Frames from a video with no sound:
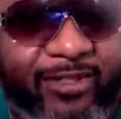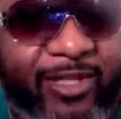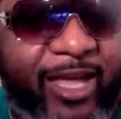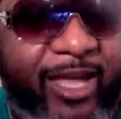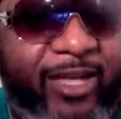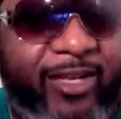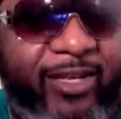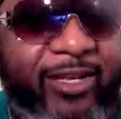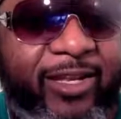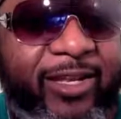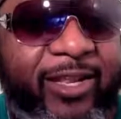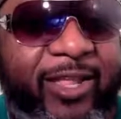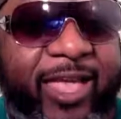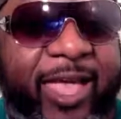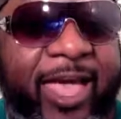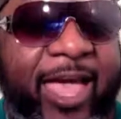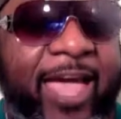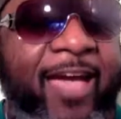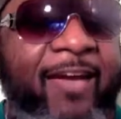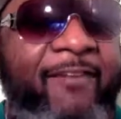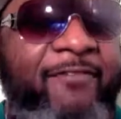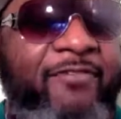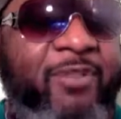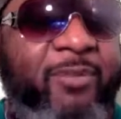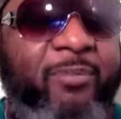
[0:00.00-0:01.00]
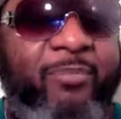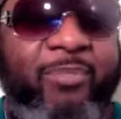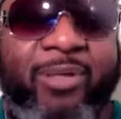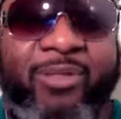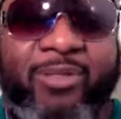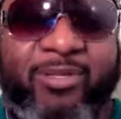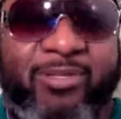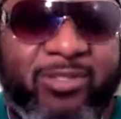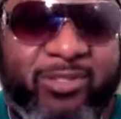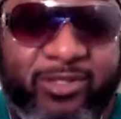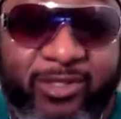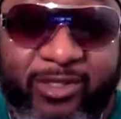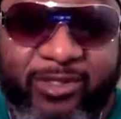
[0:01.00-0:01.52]
That's not half the
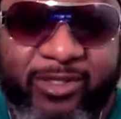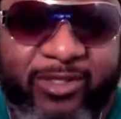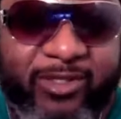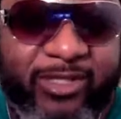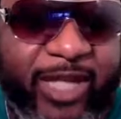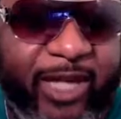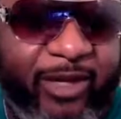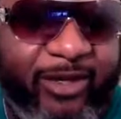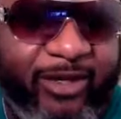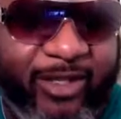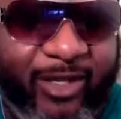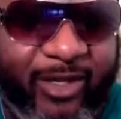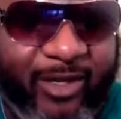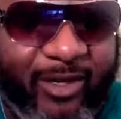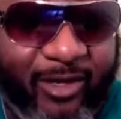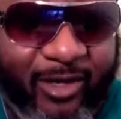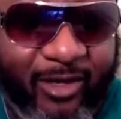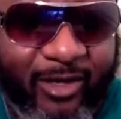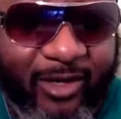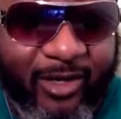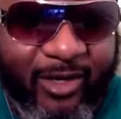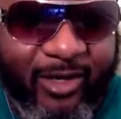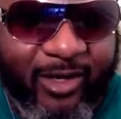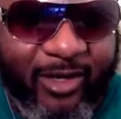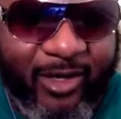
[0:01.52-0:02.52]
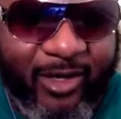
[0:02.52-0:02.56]
brothers and sisters out there.